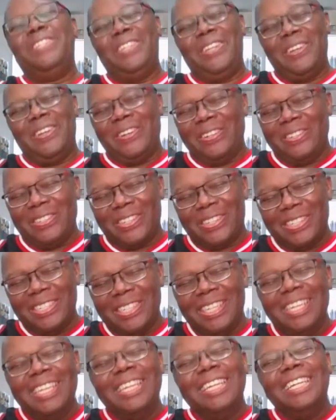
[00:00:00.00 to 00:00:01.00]
videos.
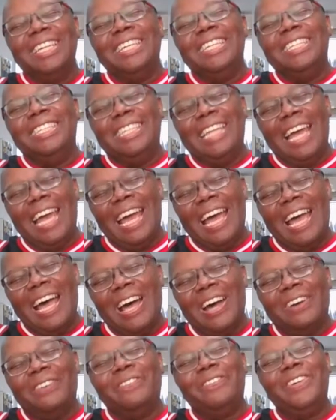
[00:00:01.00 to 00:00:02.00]

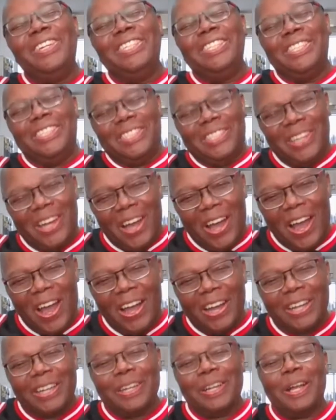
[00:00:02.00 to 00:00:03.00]
Now, when you
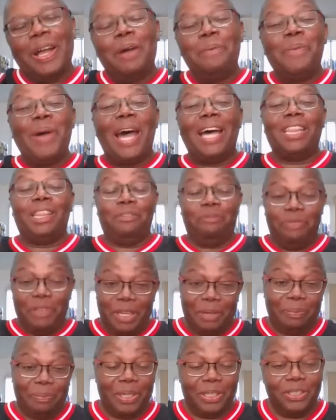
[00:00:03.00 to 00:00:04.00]
talk about
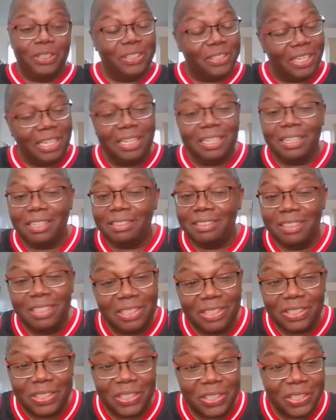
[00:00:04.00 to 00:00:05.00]
fitness, you understand,
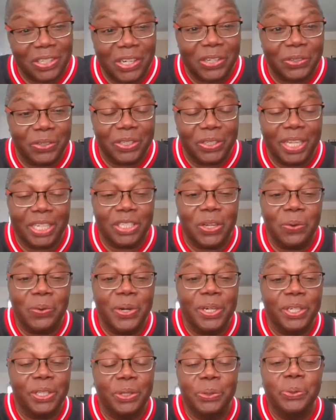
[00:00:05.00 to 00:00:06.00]
this is the country that's
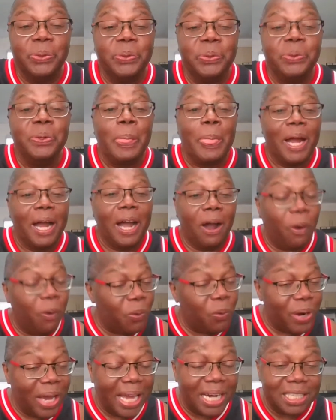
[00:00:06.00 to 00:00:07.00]
going through a
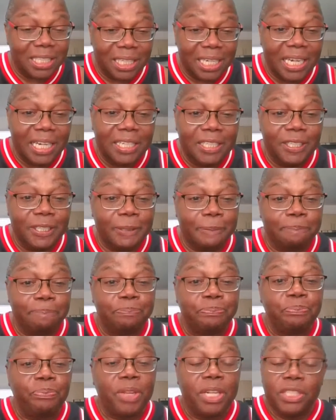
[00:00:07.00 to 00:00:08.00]
whole lot of changes,
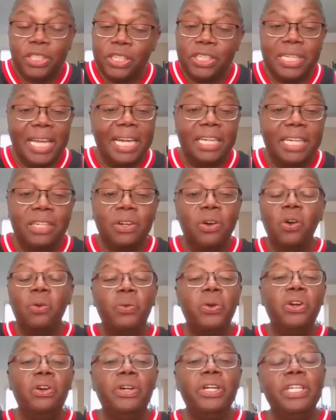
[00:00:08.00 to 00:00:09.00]
just like the whole
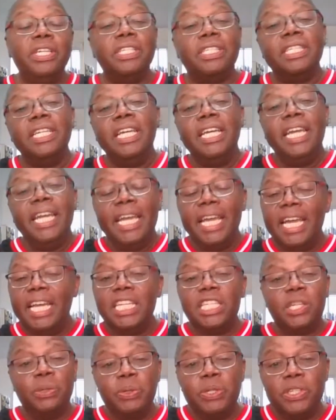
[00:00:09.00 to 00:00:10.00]
world is.
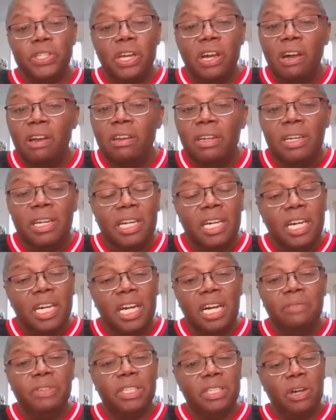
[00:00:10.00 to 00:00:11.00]
And as a result
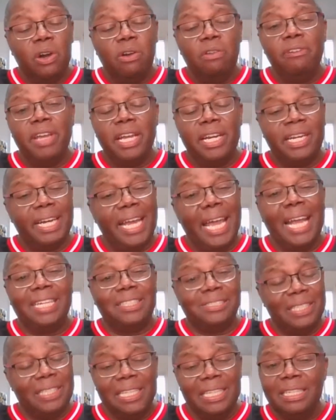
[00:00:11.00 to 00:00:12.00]
of the
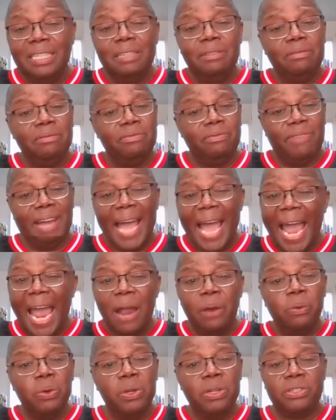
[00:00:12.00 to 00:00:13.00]
COVID-19
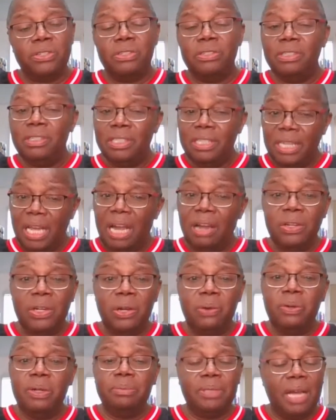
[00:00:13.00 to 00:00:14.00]
virus, y'all
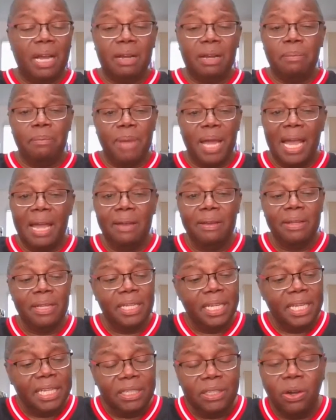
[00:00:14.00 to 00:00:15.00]
know what I'm talking about?
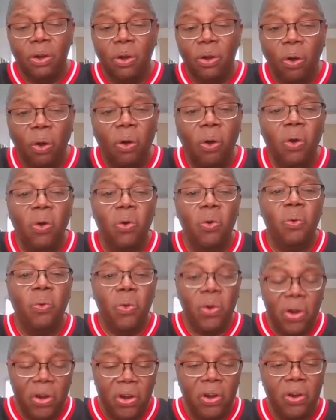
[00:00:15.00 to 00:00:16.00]
The whole
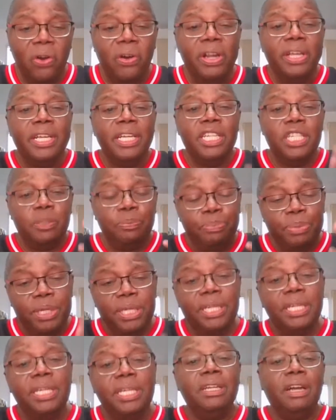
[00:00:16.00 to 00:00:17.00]
world is
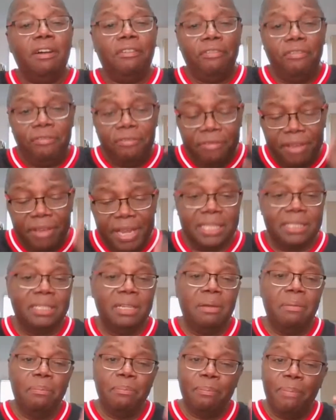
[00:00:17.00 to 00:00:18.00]
being
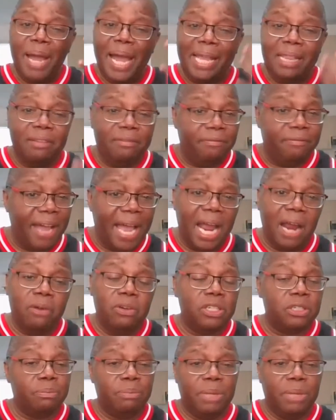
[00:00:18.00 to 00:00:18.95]
affected by the virus,